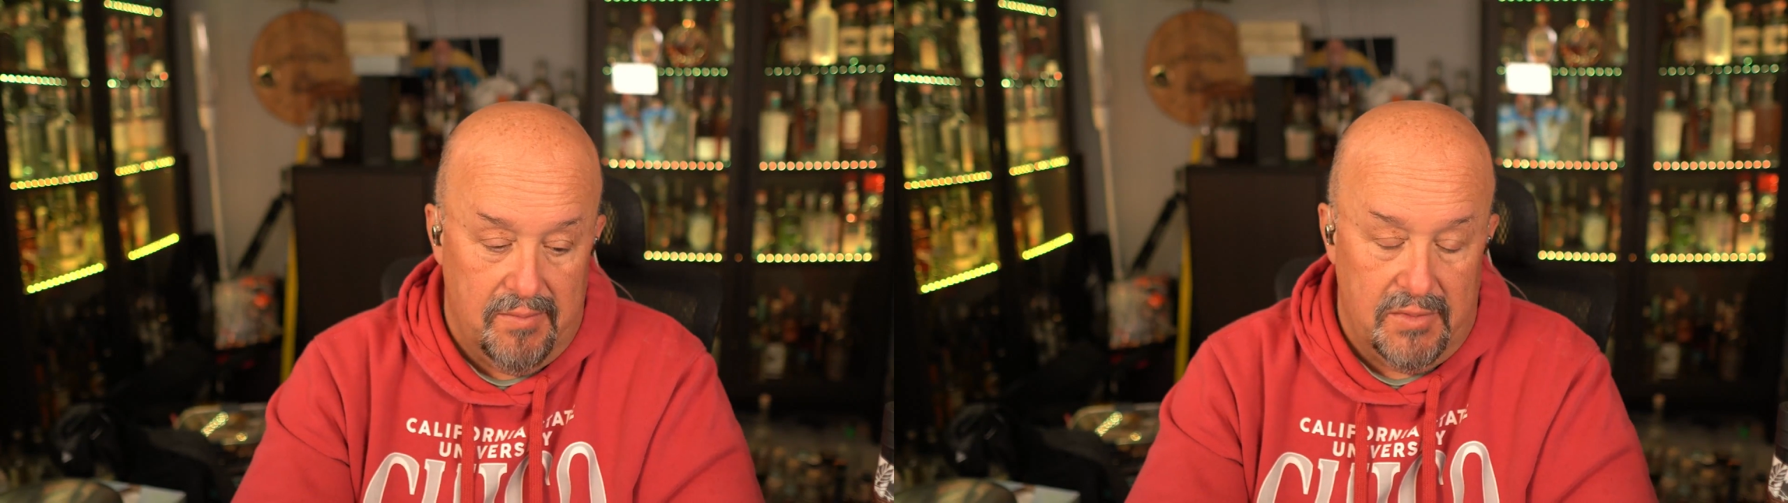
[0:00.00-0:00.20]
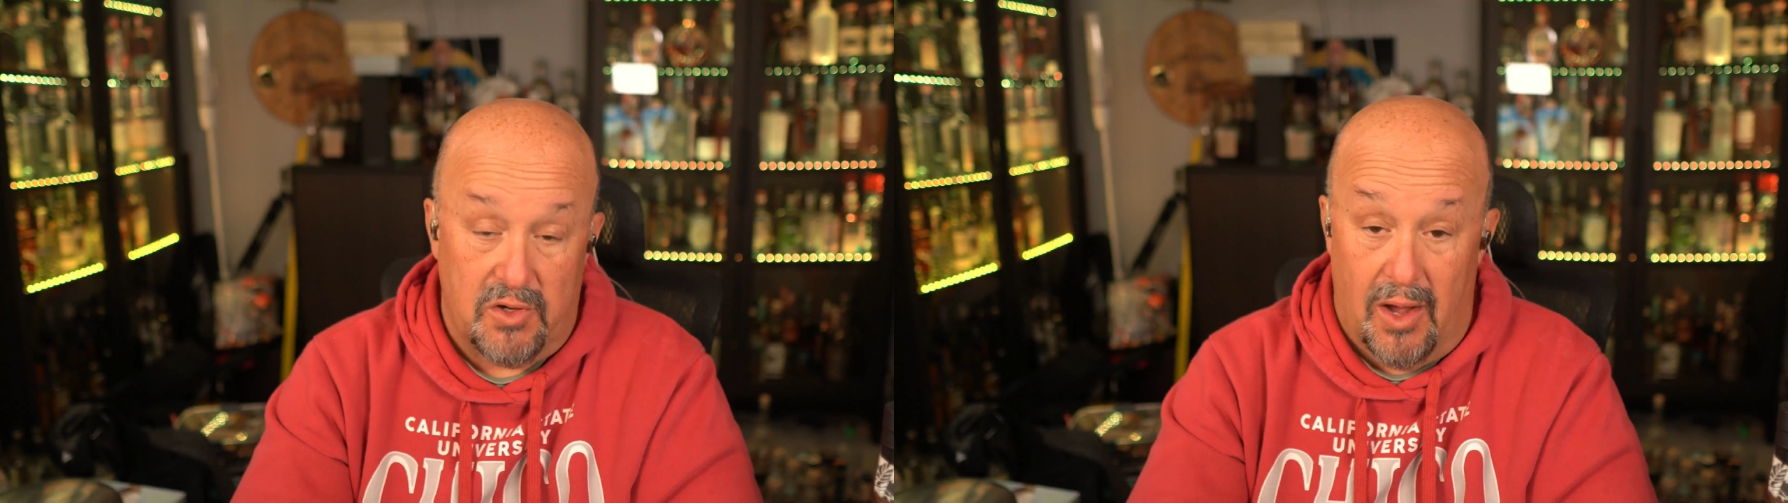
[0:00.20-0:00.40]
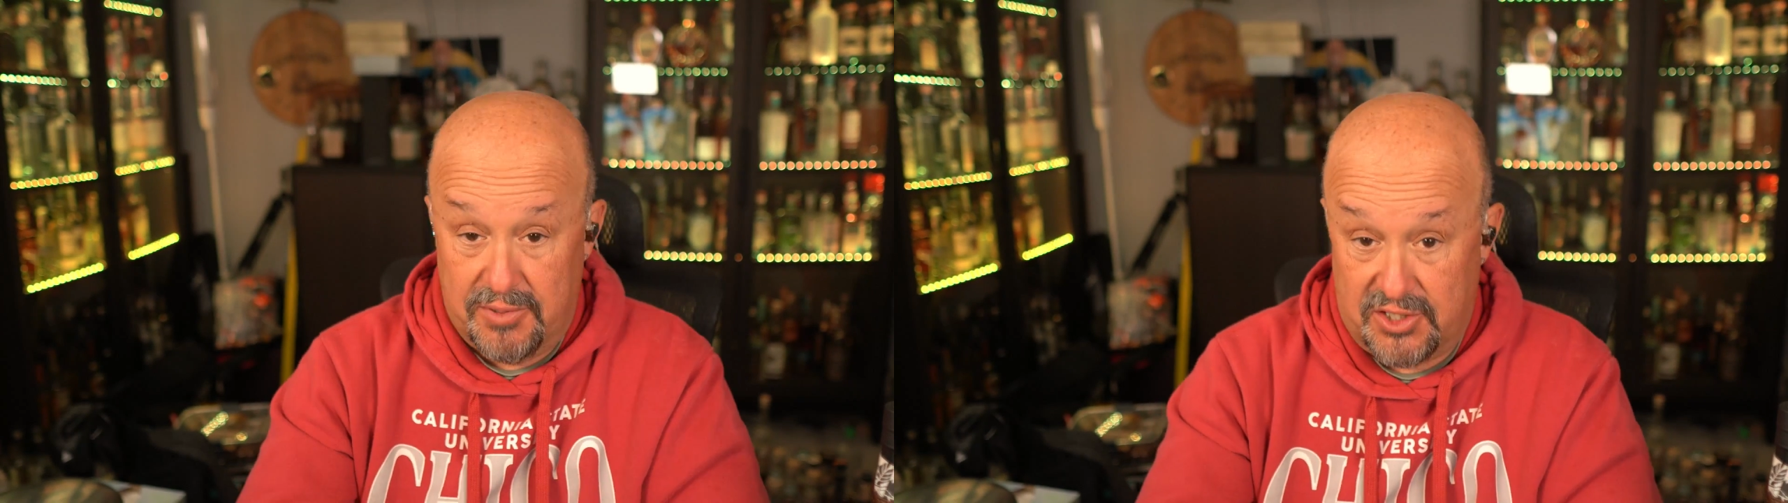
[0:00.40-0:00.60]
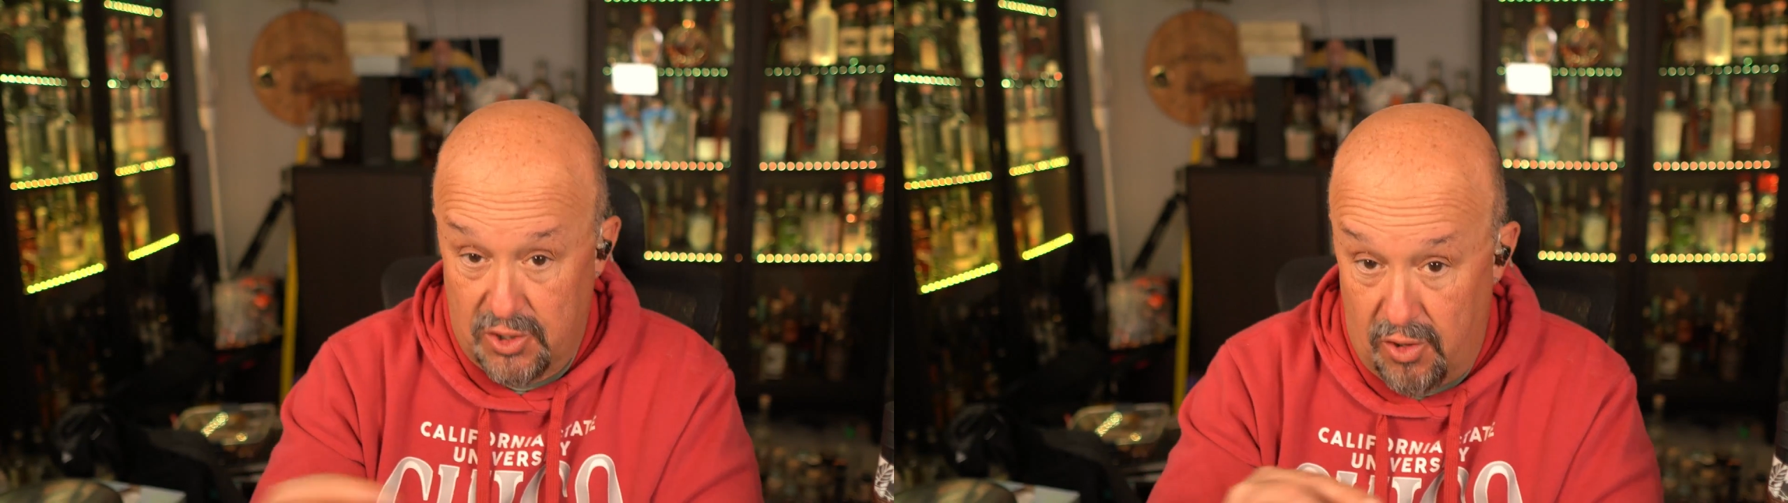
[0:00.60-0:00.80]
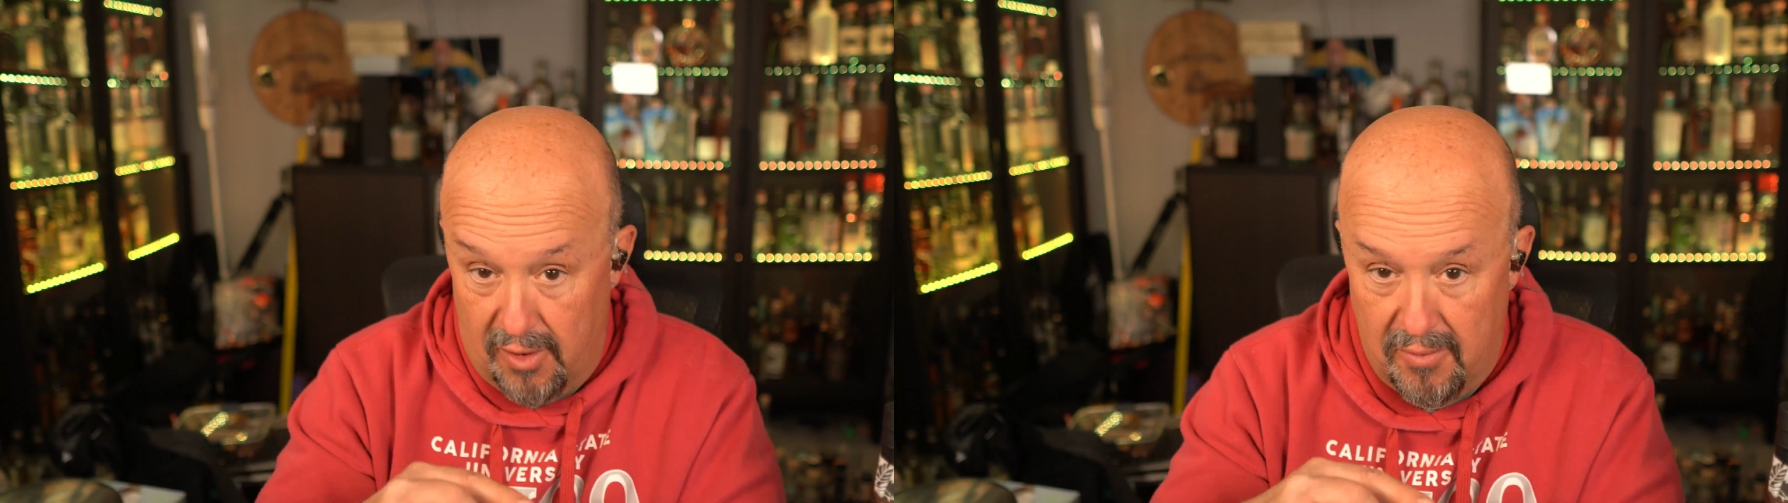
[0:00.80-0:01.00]
So I'm
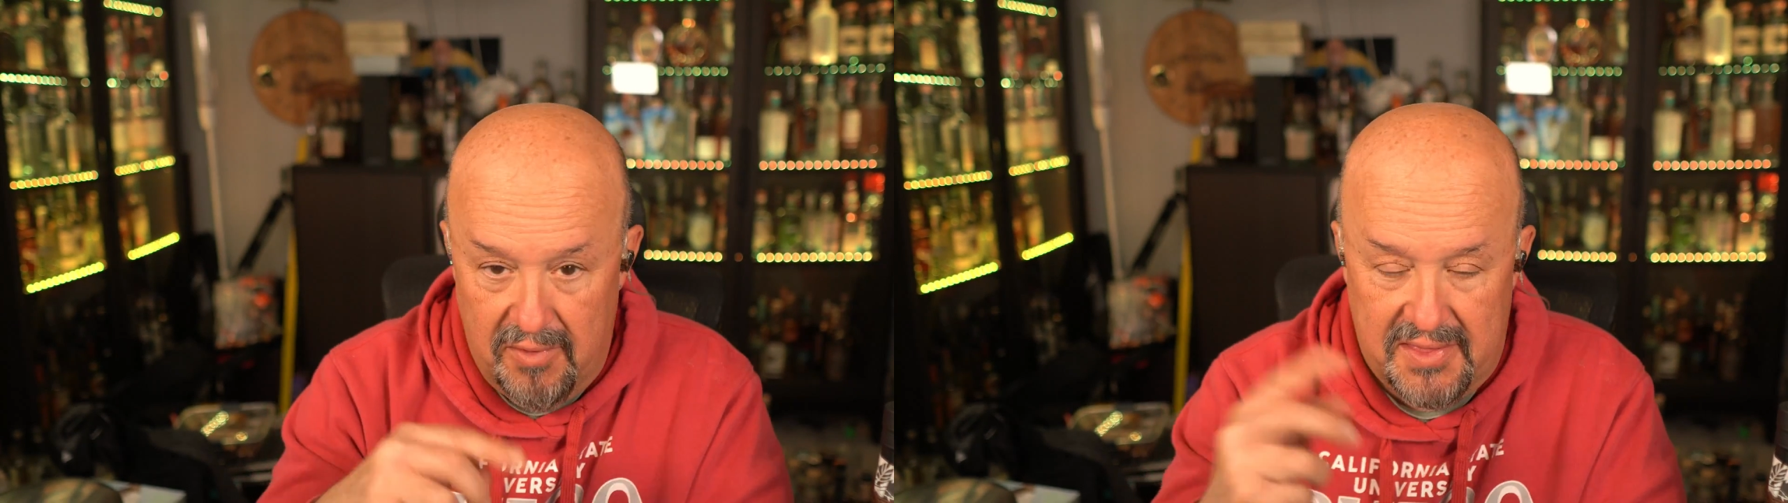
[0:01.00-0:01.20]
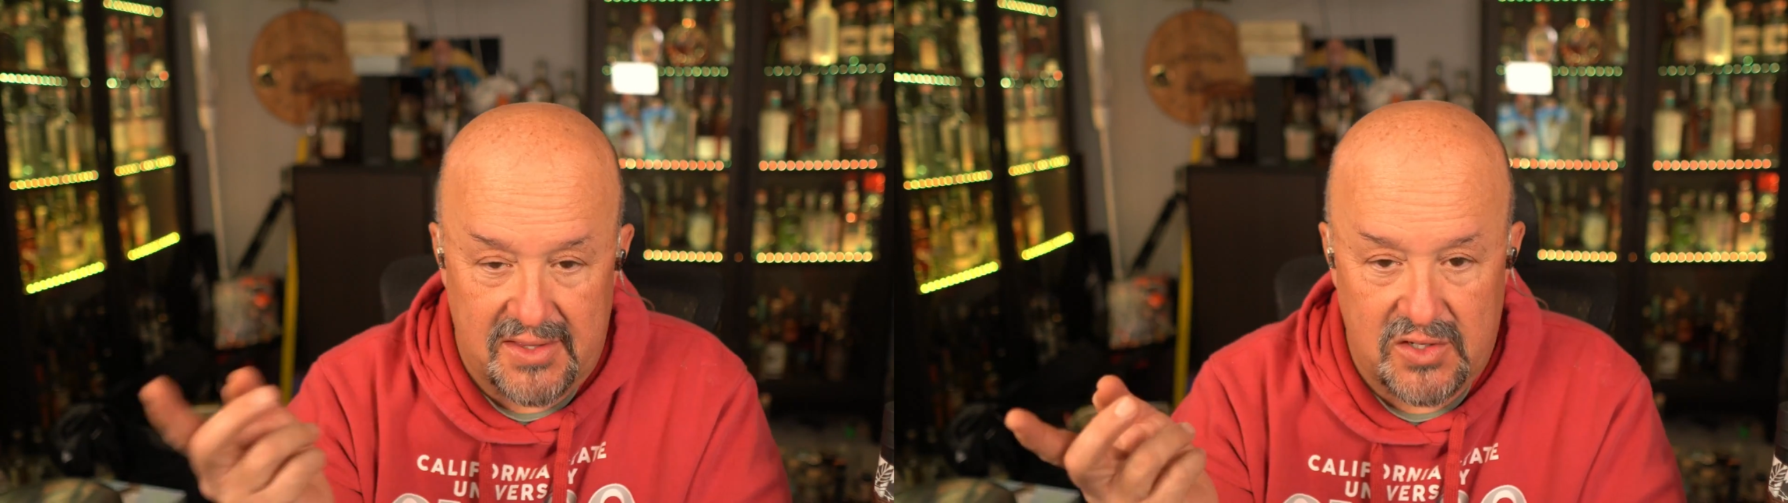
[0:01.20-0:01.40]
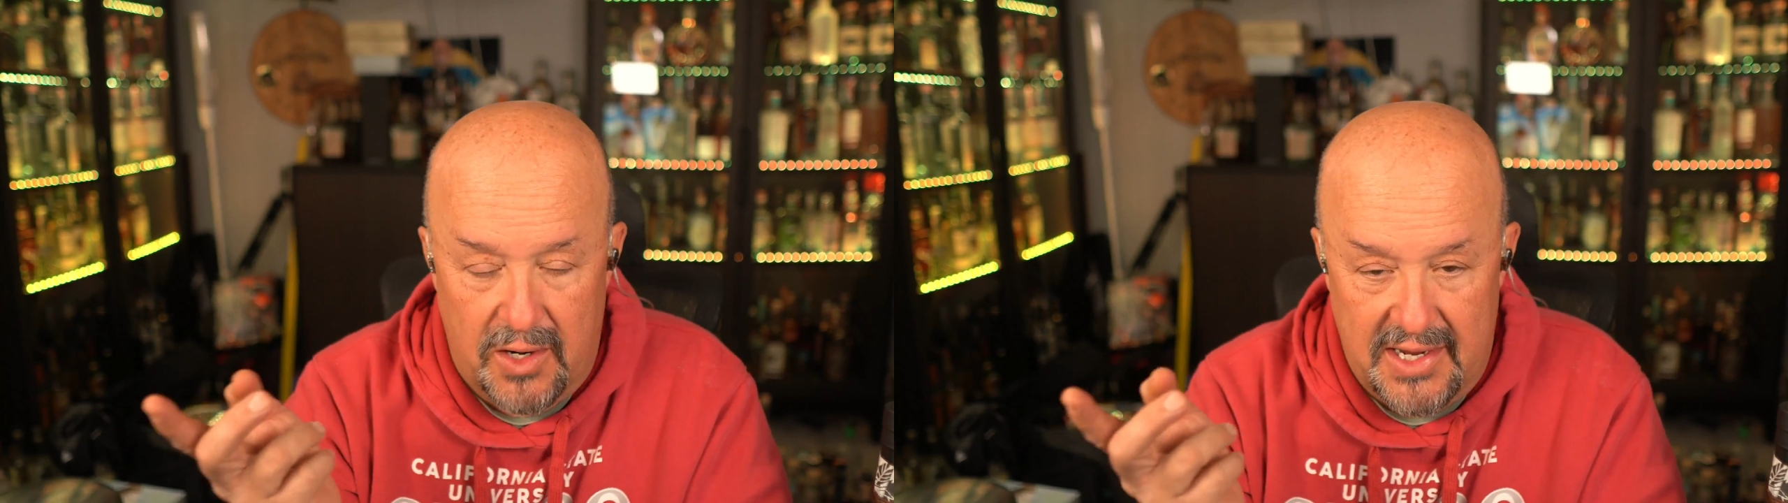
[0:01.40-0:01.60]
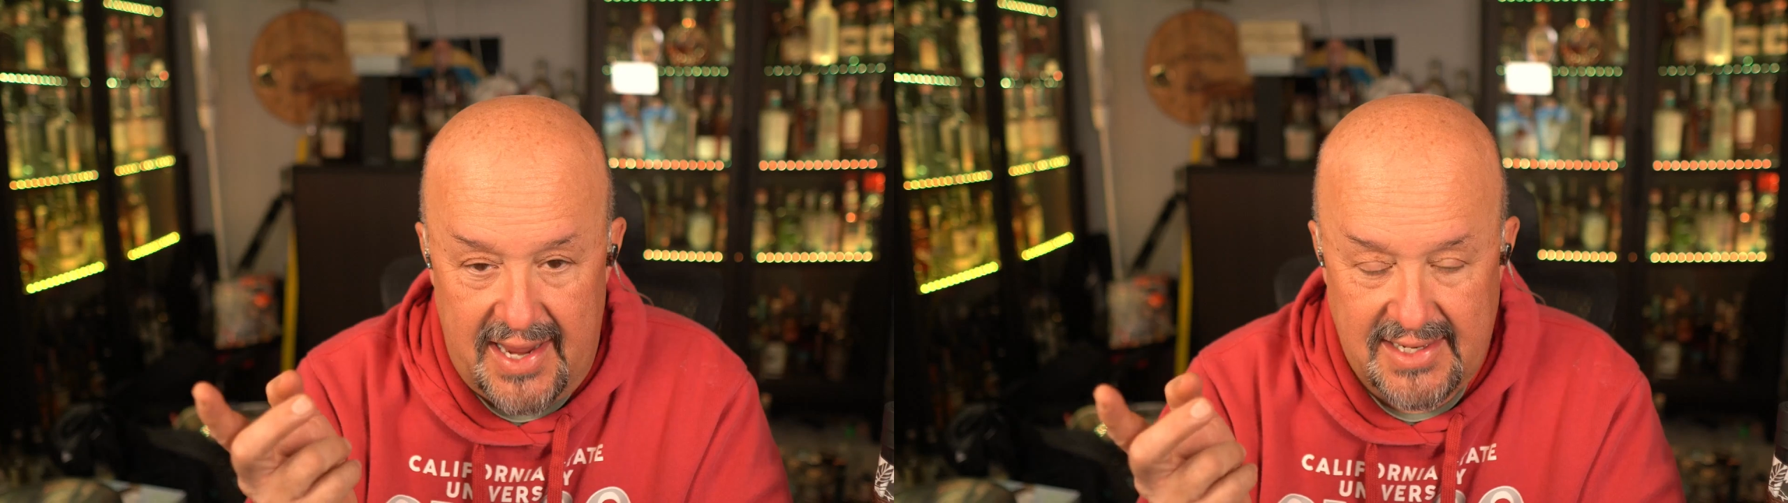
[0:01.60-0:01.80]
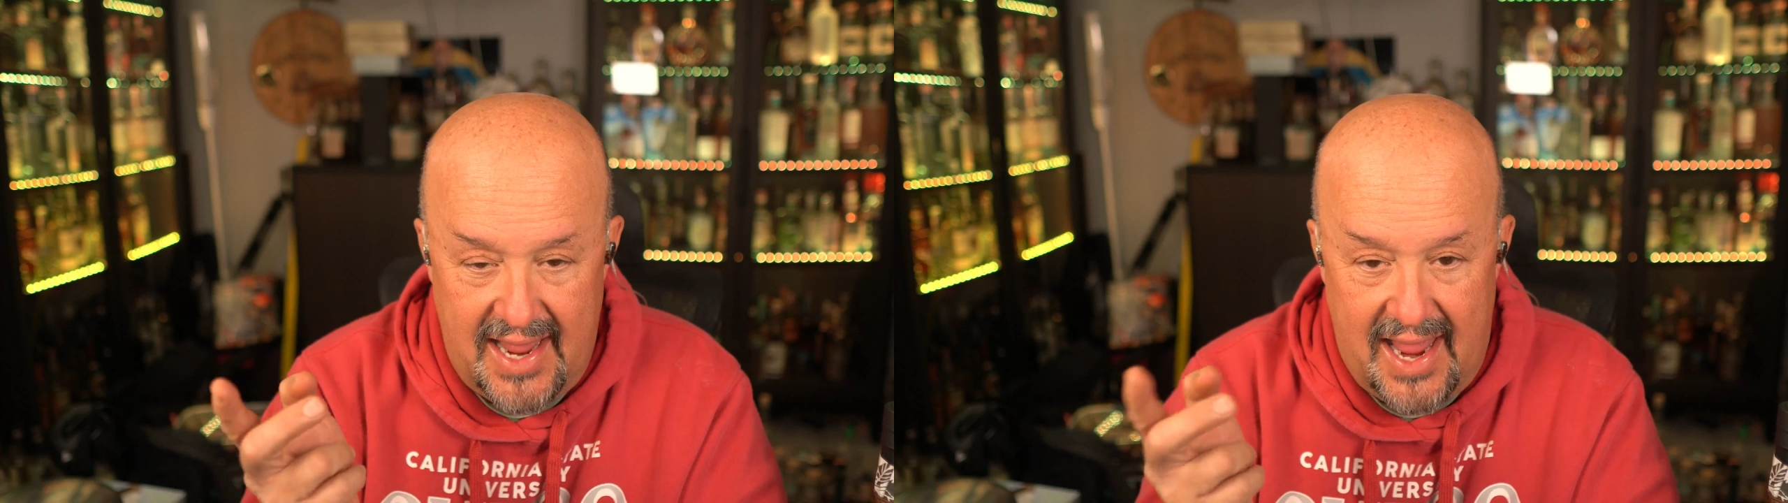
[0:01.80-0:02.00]
sure with the
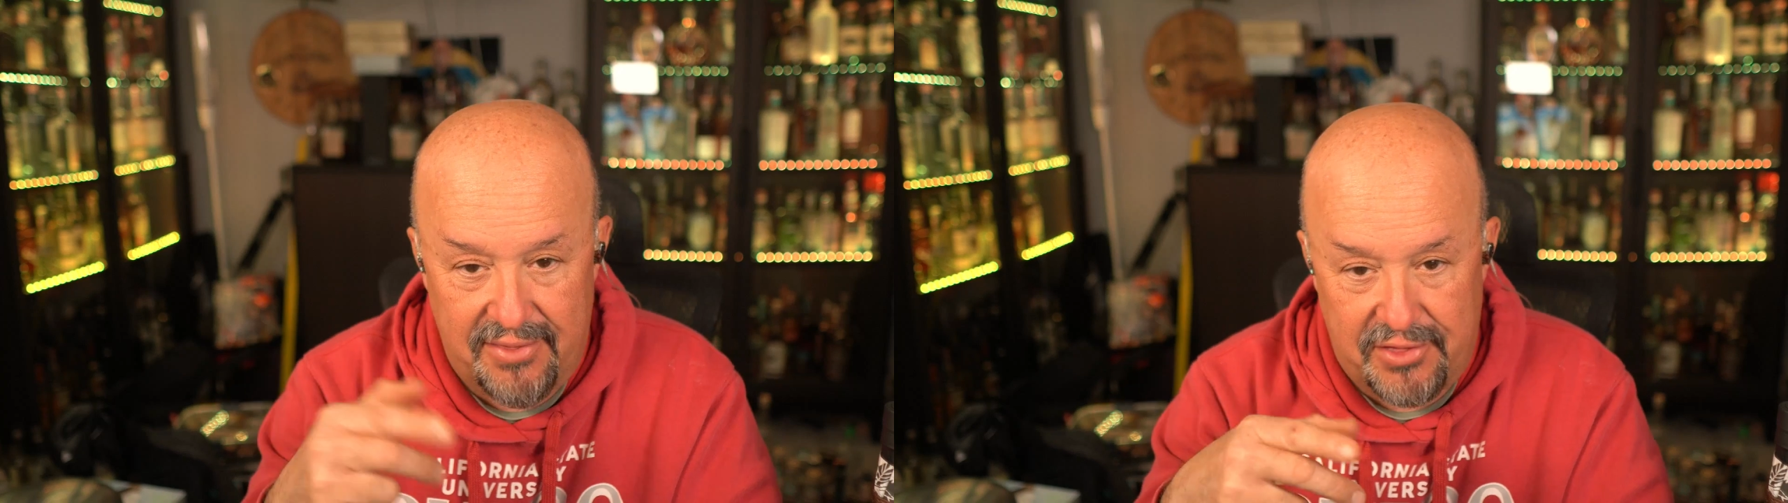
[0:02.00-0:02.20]
28-day and